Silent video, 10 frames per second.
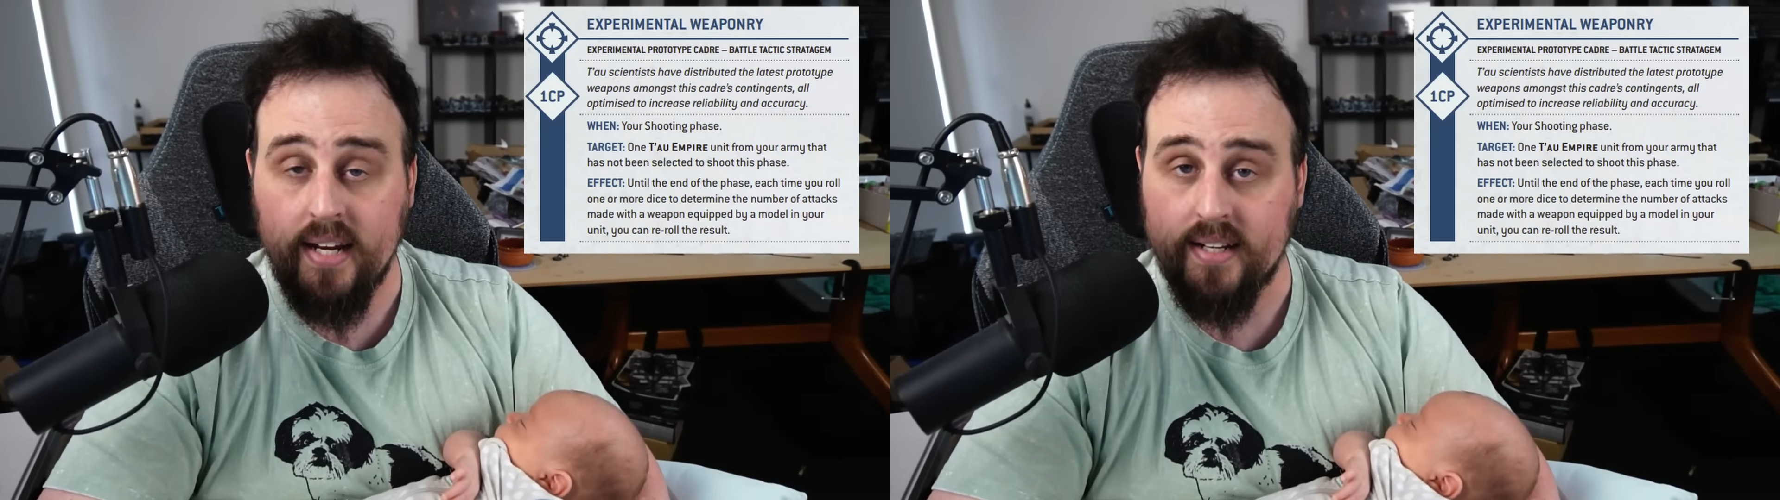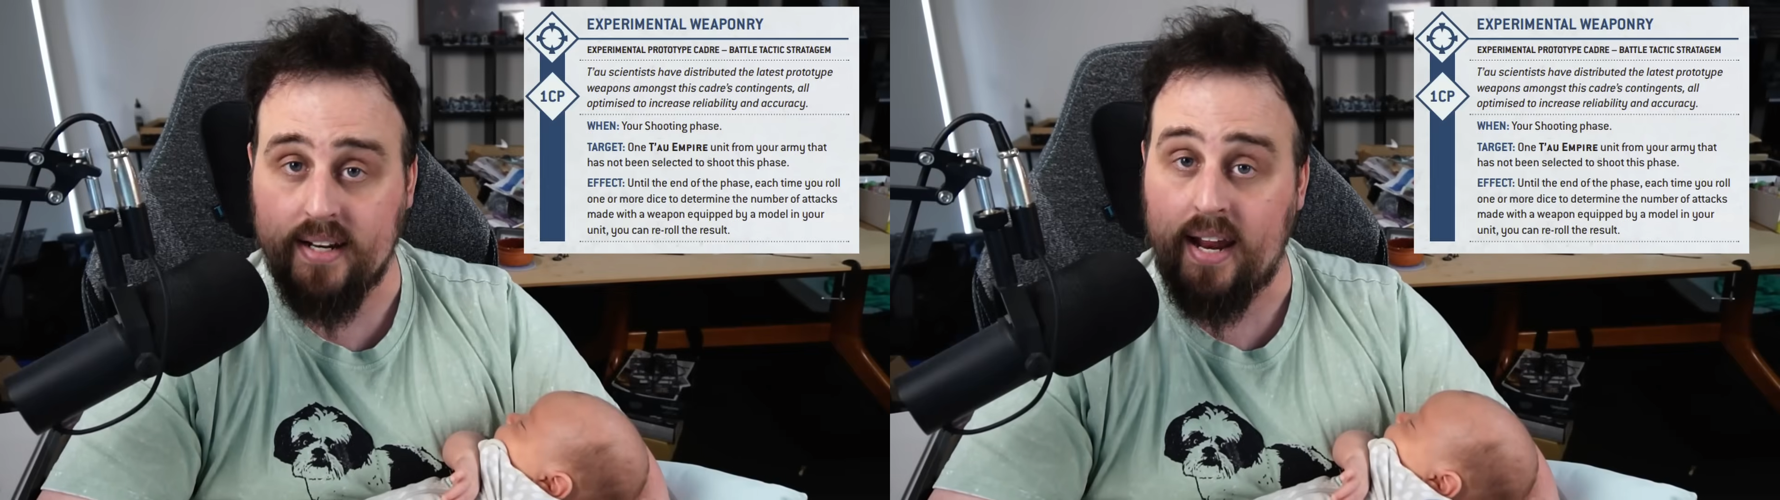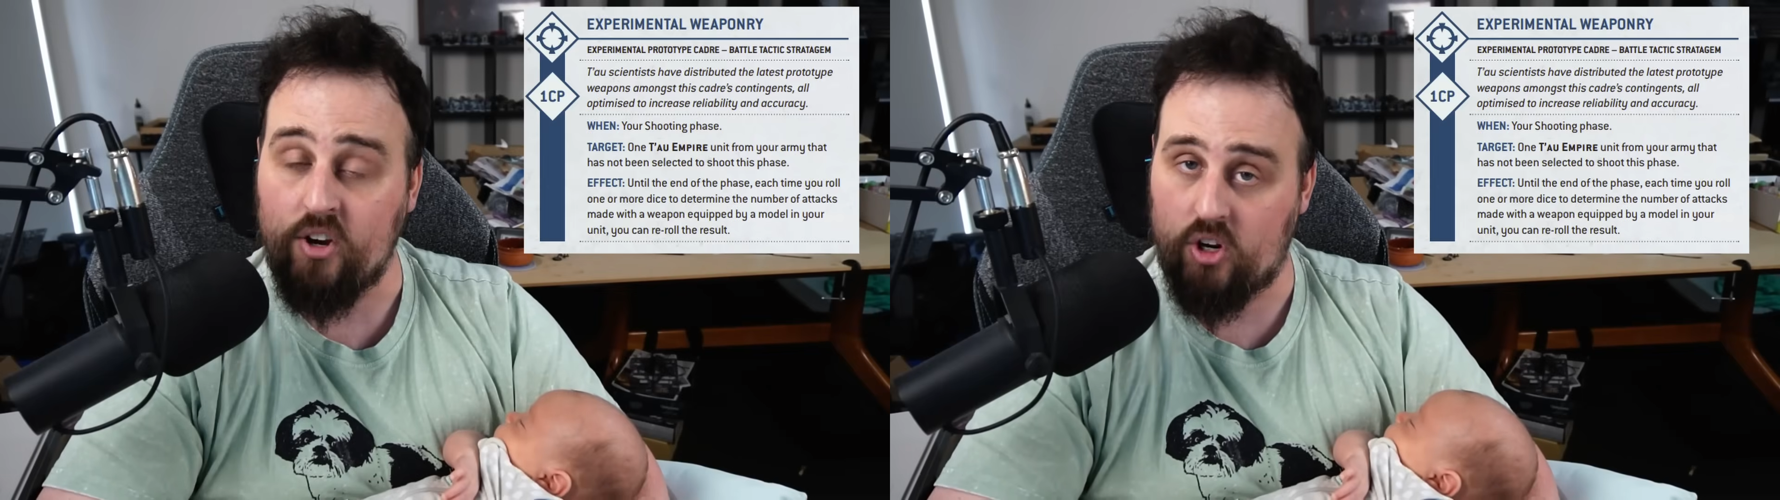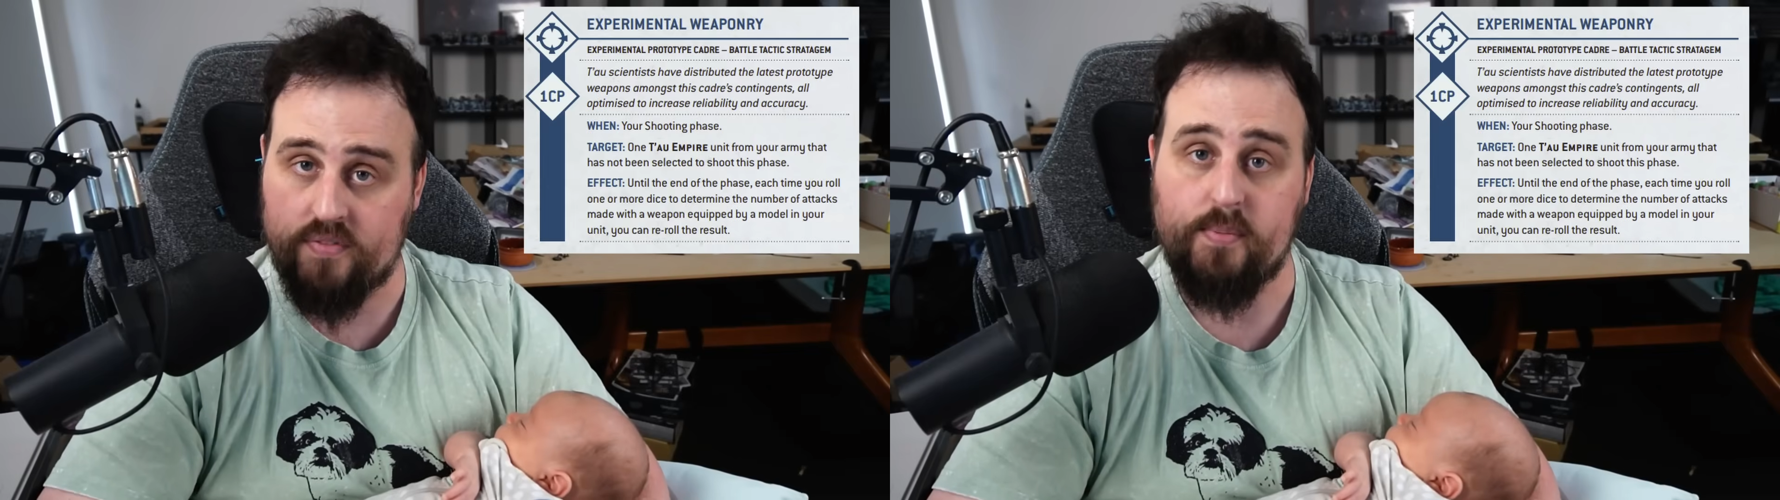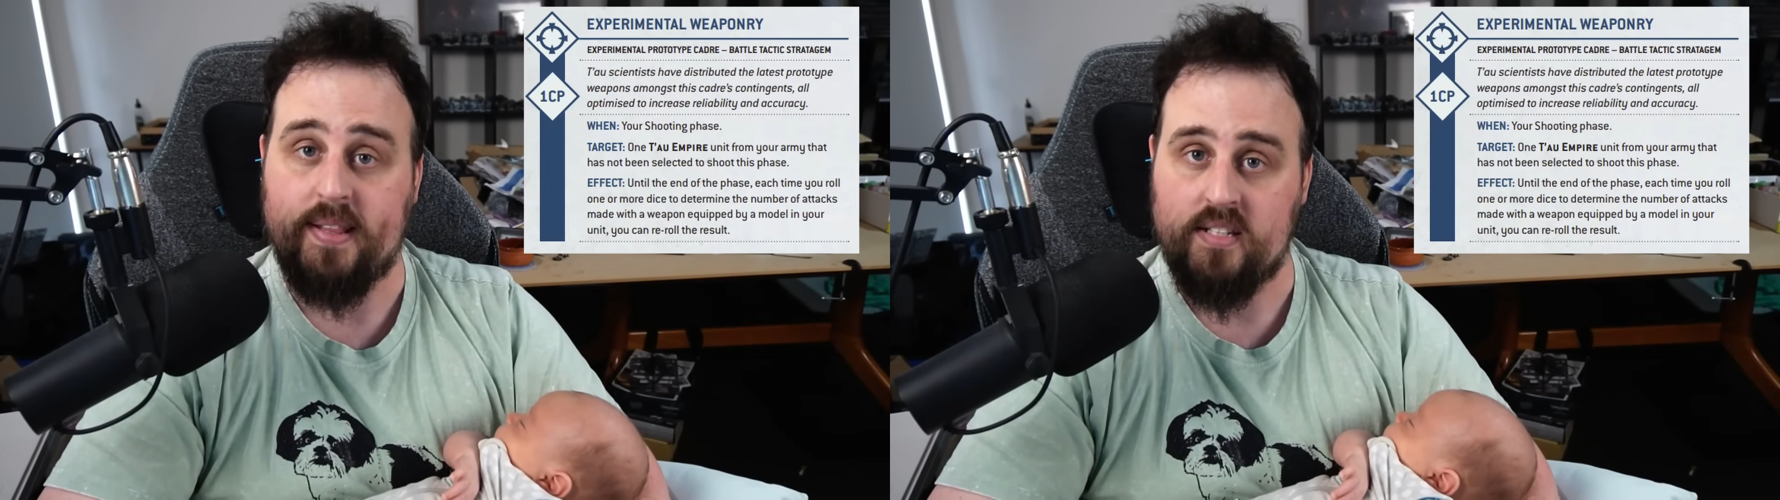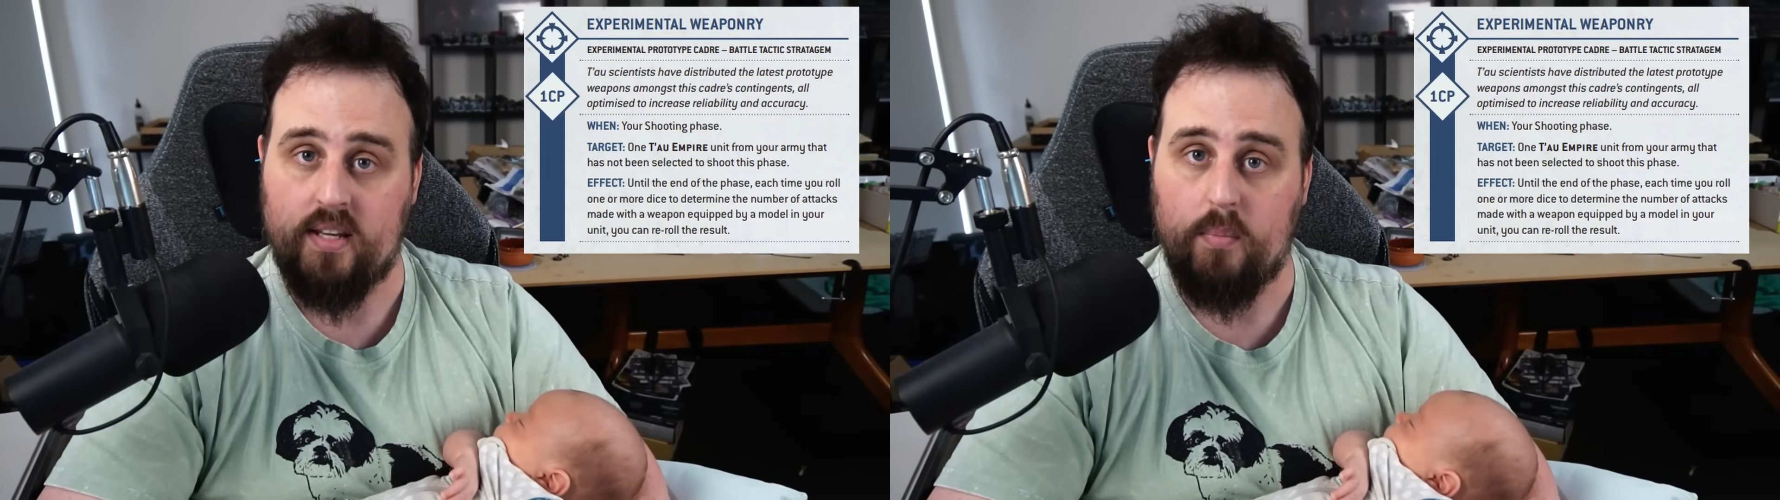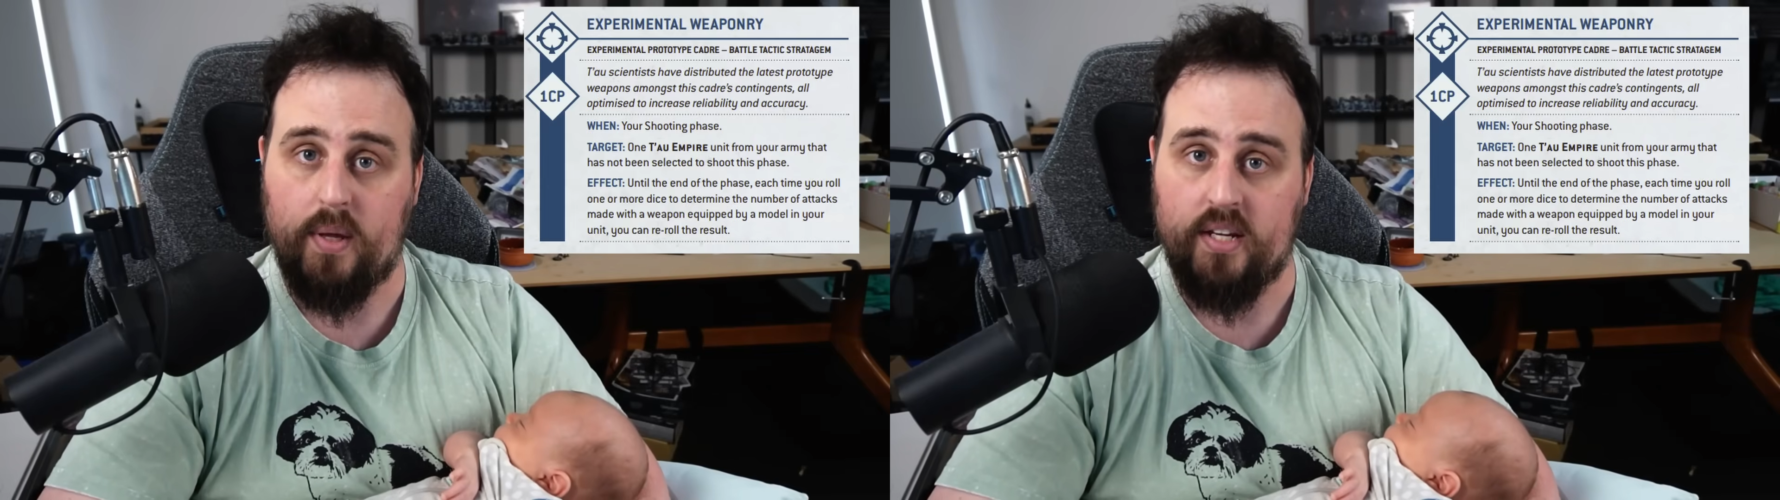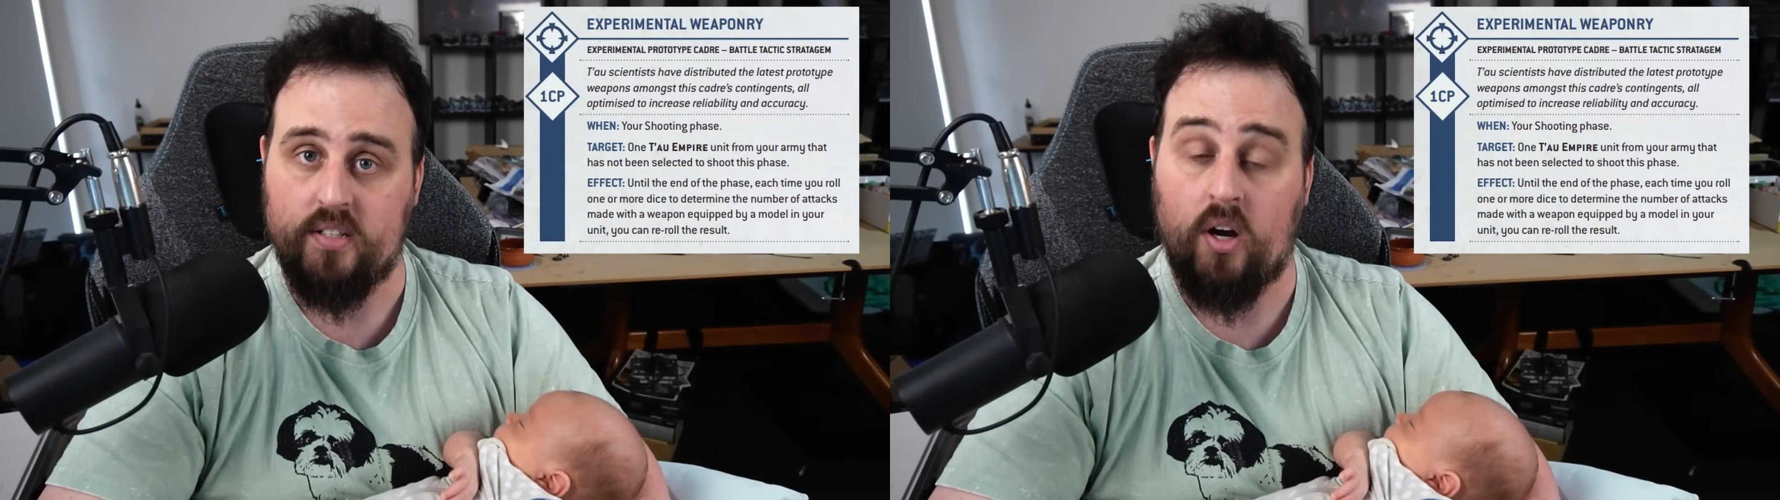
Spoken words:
it and not have spent the CP.